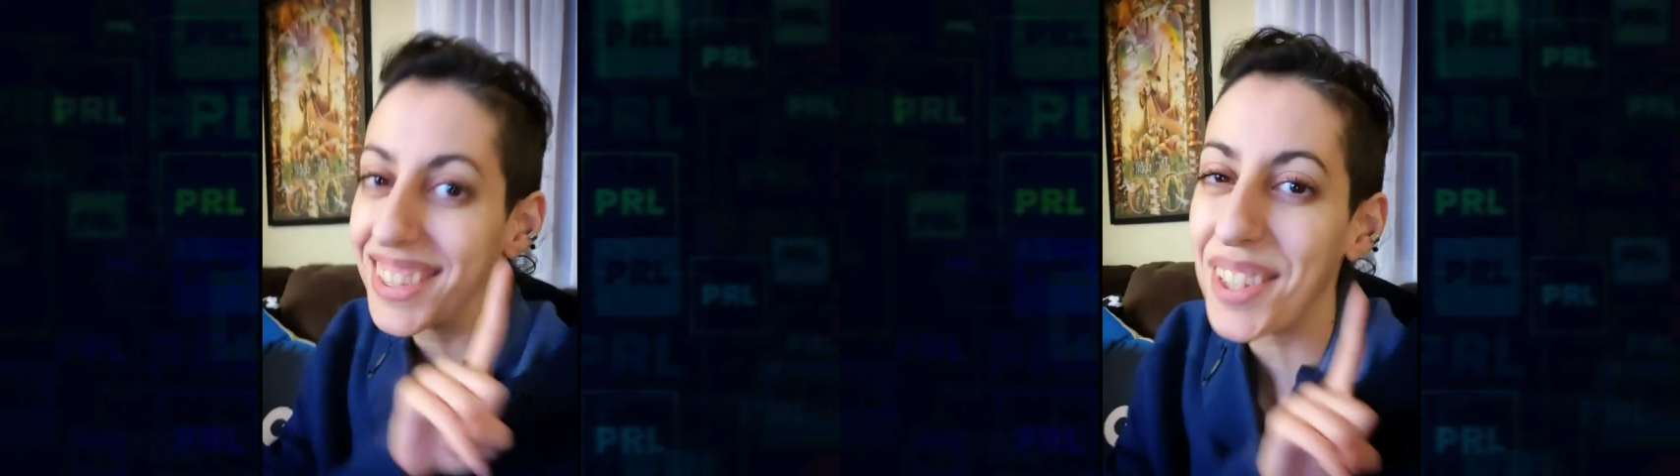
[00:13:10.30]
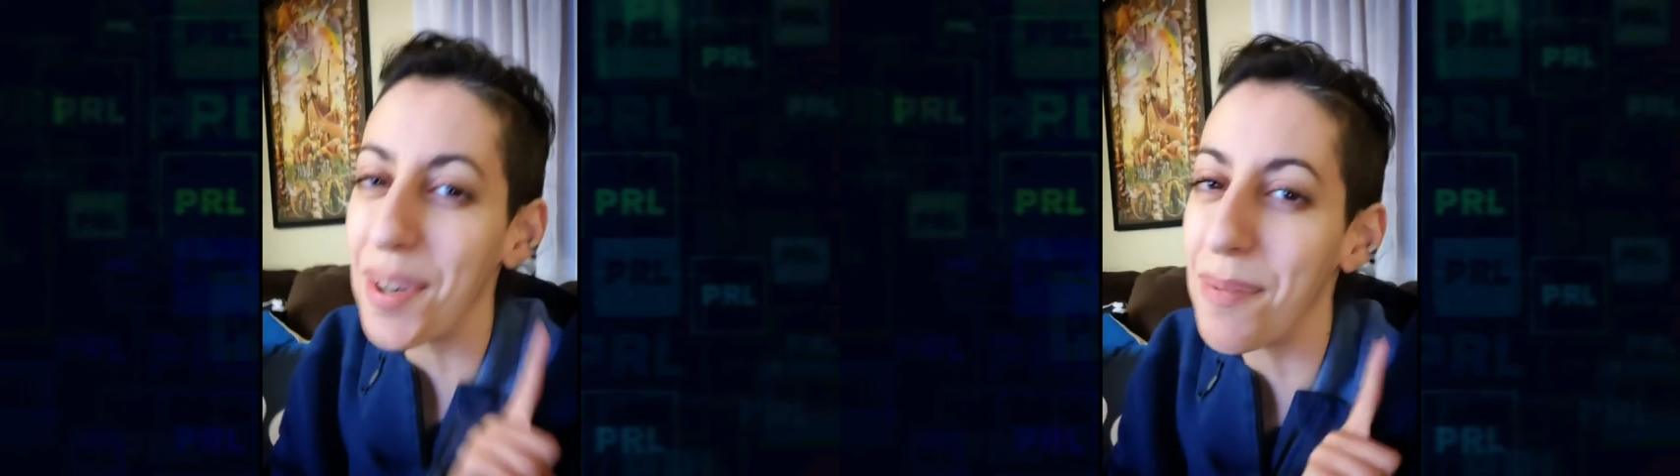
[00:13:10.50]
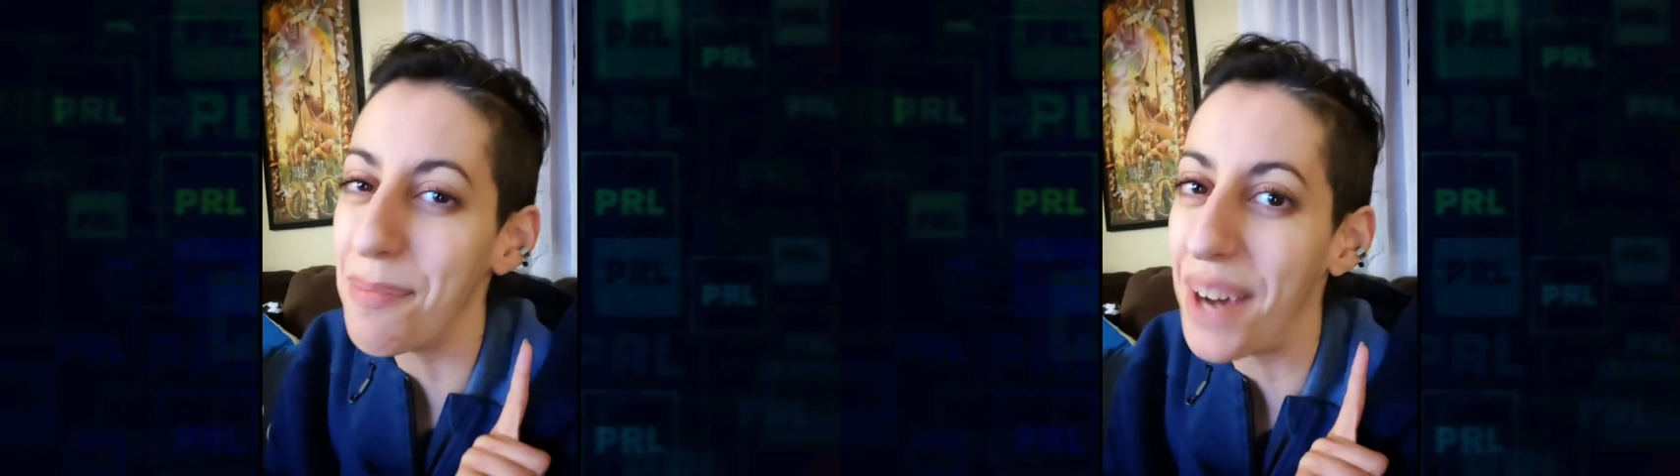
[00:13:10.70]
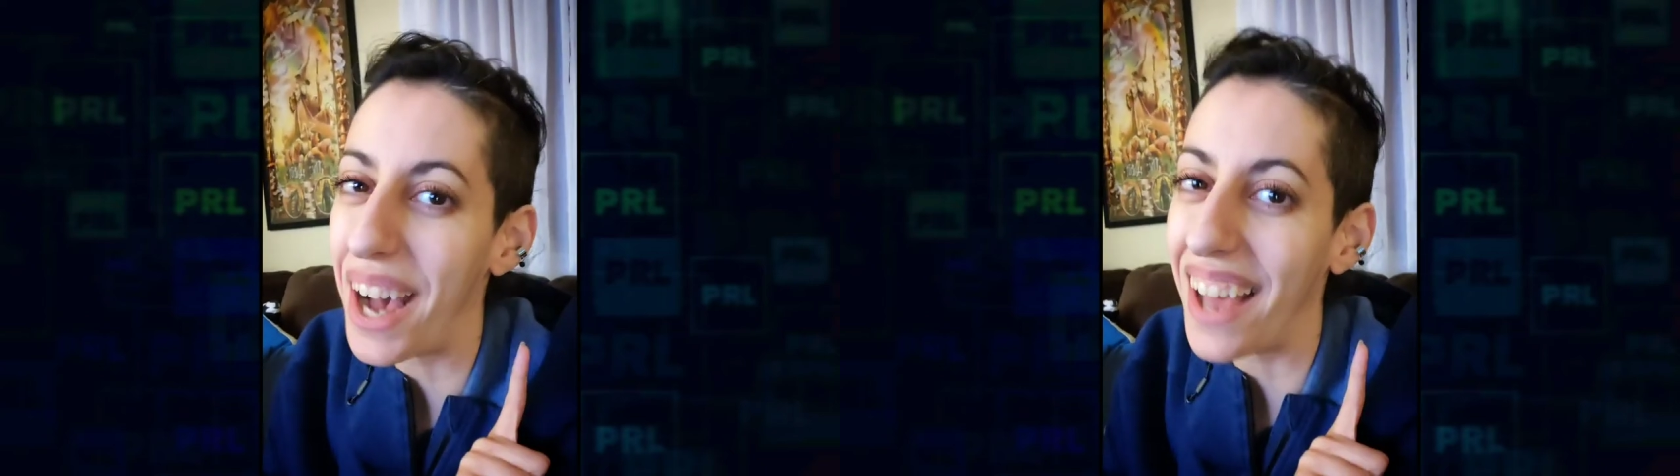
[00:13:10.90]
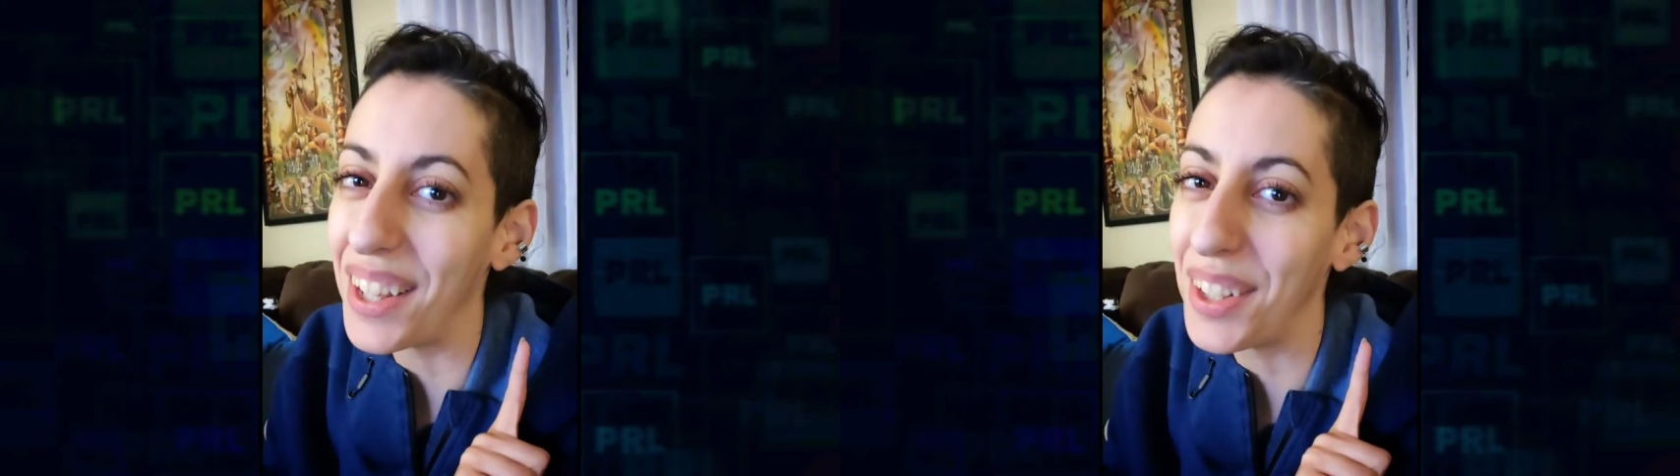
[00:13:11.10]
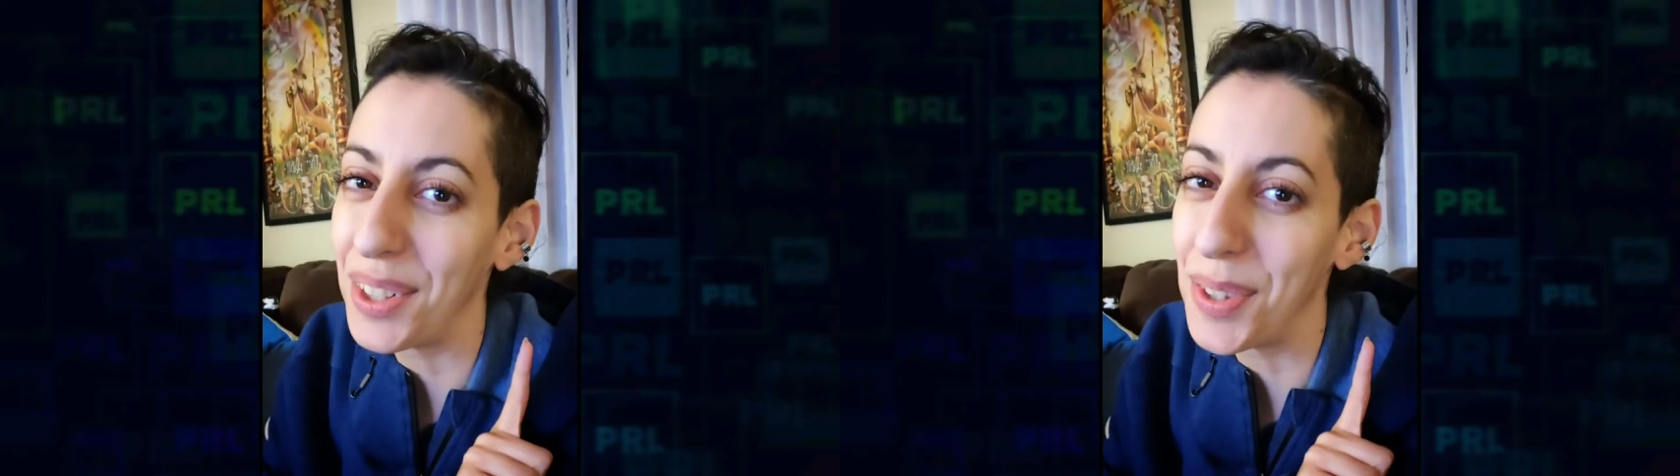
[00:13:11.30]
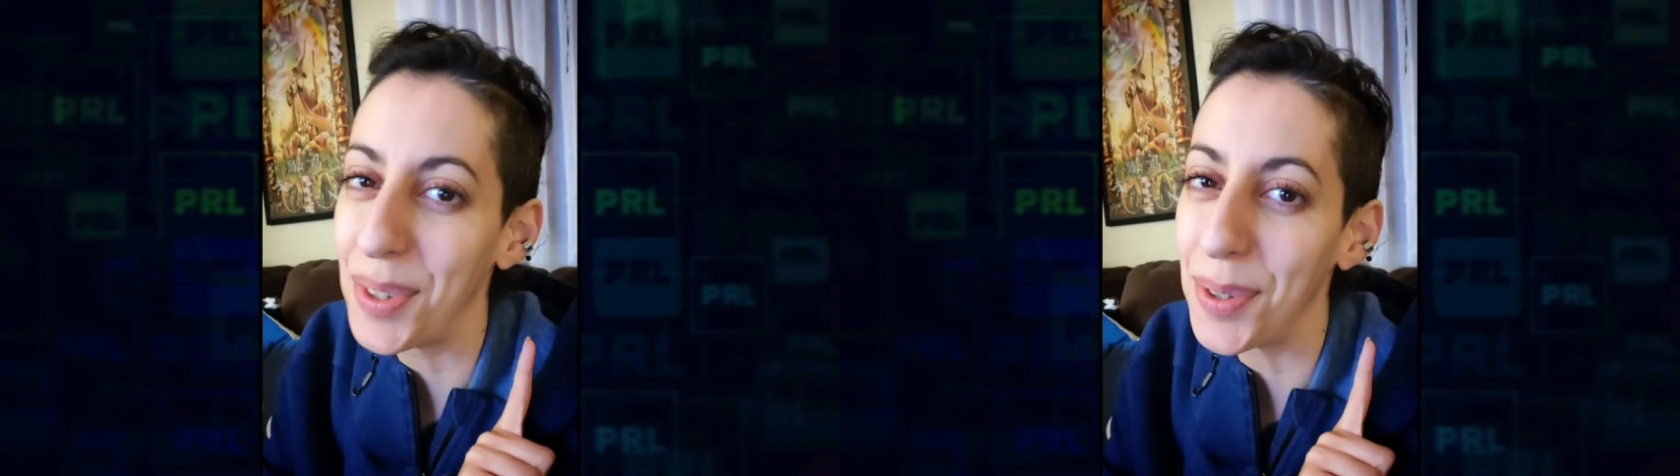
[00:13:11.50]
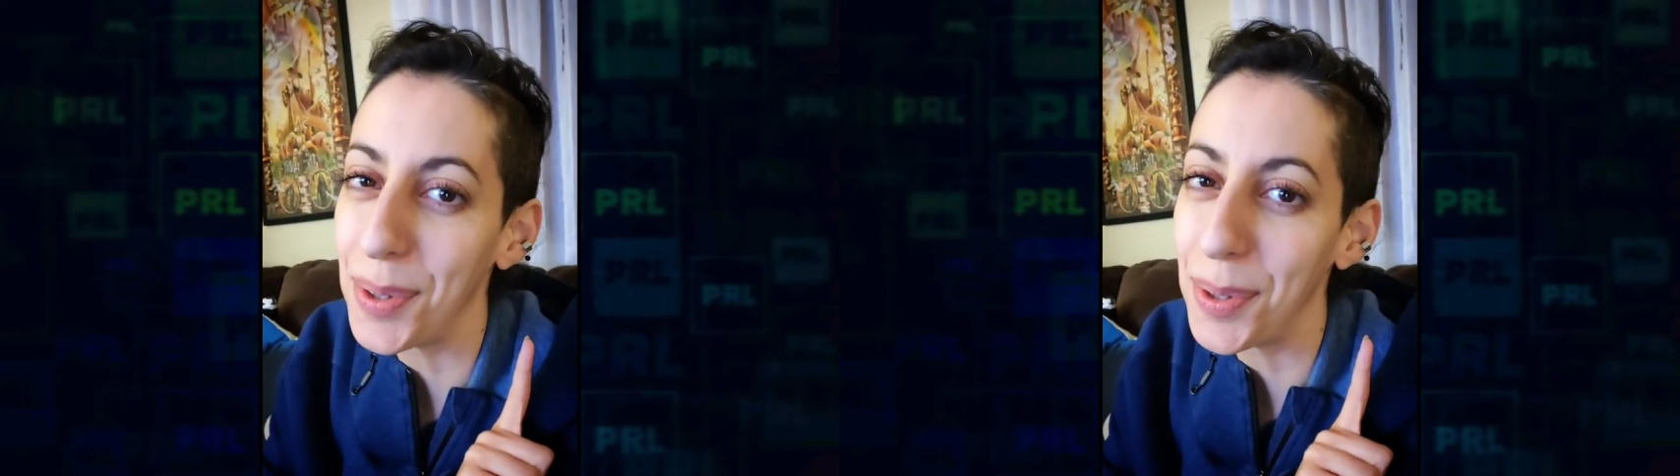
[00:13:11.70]

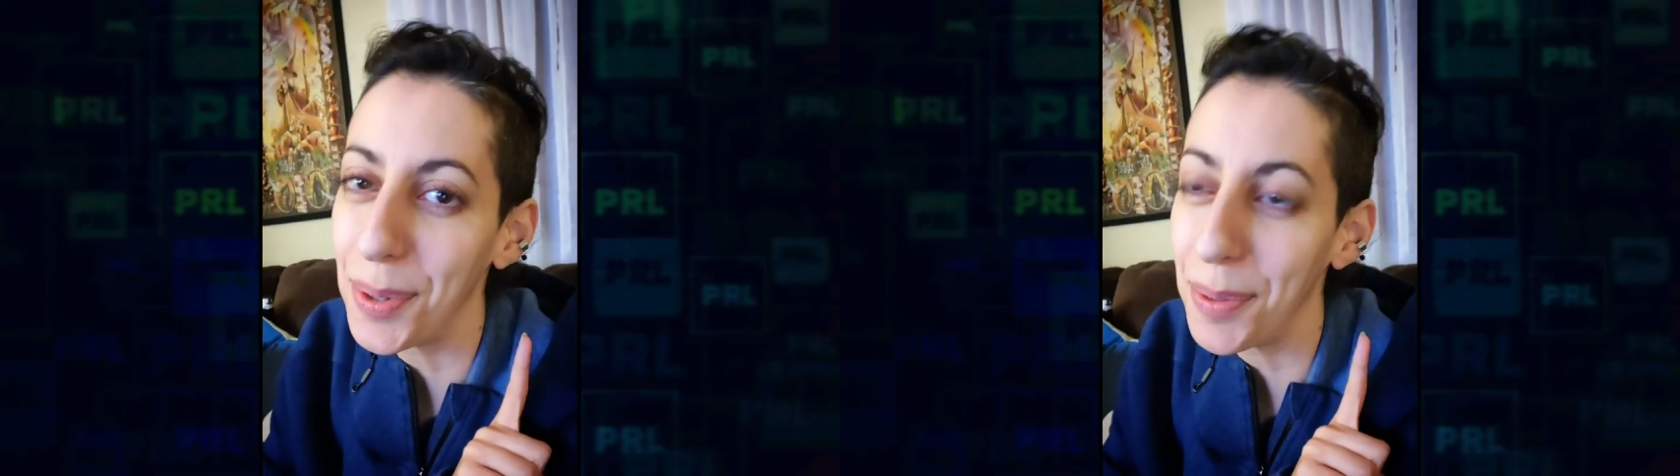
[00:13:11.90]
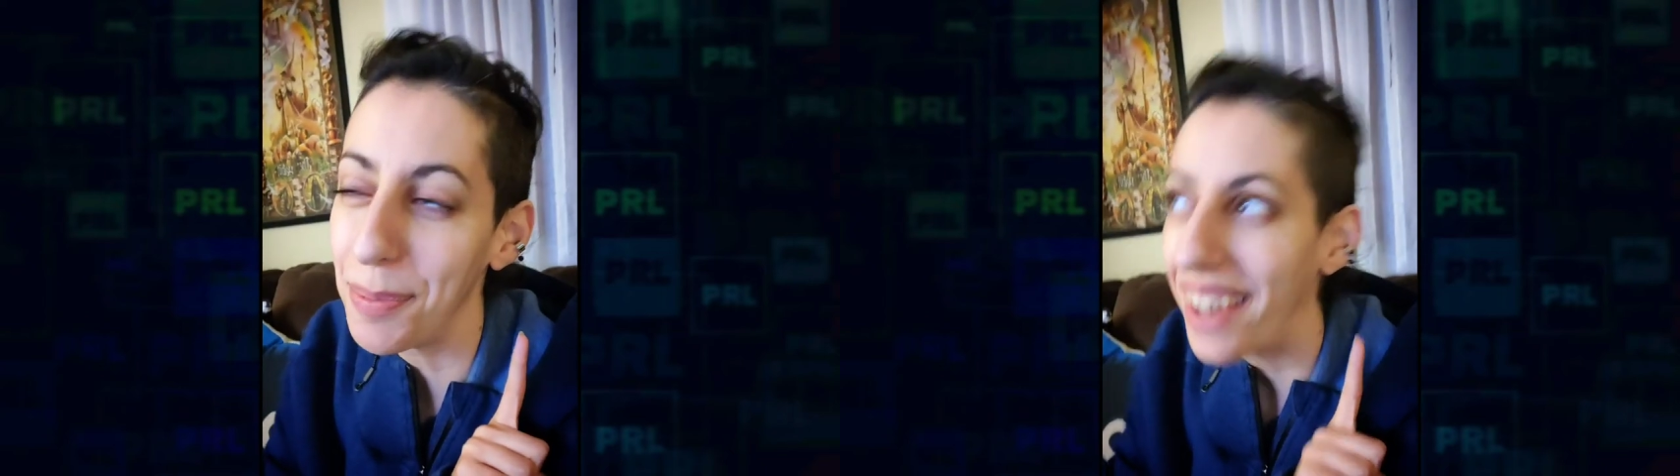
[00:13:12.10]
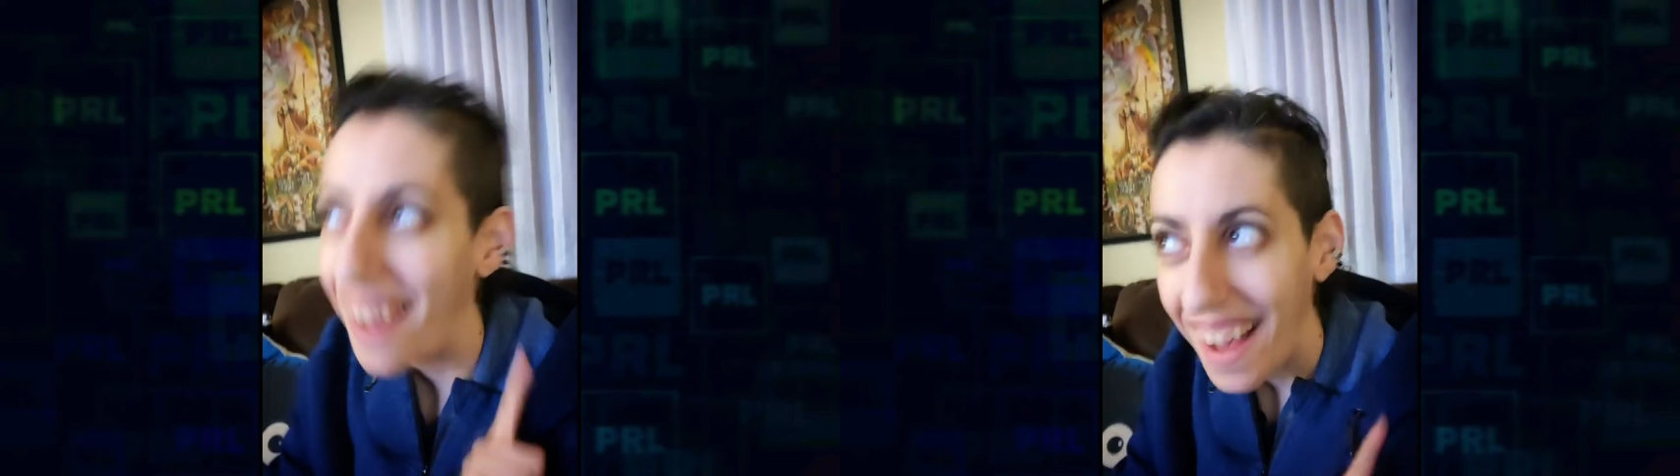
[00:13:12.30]
CompilerTube.